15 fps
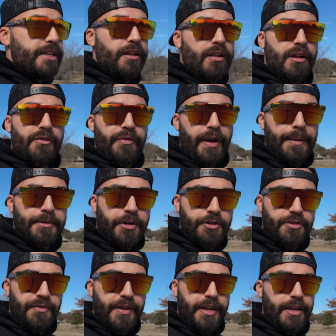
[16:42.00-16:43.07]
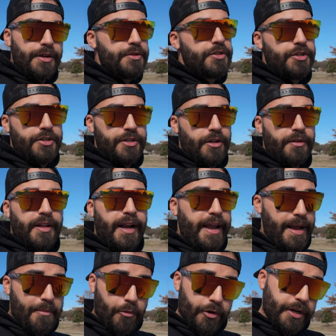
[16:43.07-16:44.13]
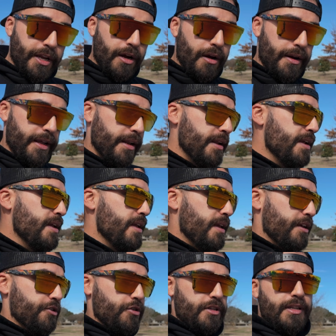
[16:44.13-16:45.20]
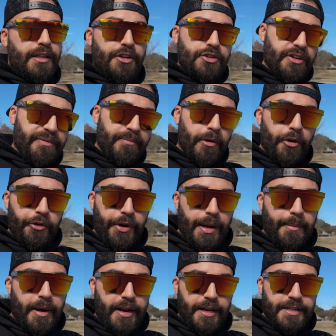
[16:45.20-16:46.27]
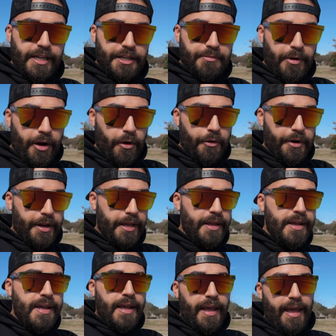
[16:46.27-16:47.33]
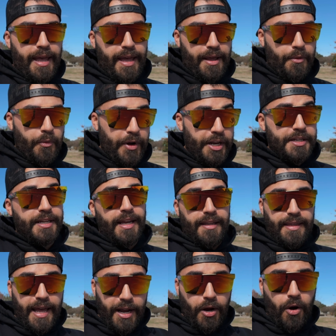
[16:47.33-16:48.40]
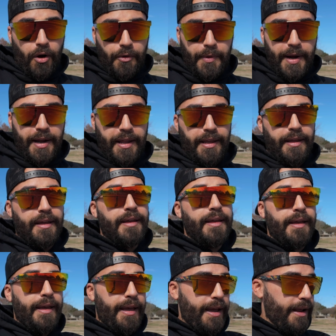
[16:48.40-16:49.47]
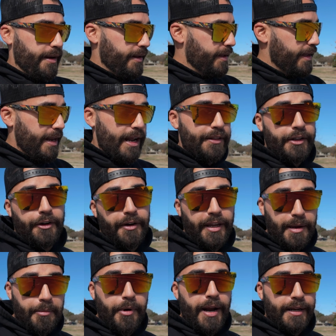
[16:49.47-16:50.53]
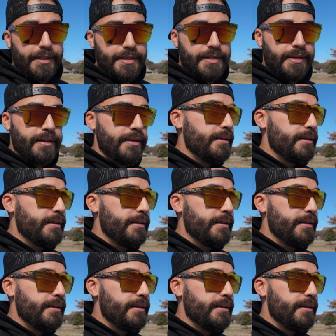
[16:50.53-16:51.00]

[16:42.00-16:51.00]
see a lot of Ramcharger videos, just know that I am working on it. It's just that the drift program kind of takes priority, and we need to get that car ready and get out there and keep practicing.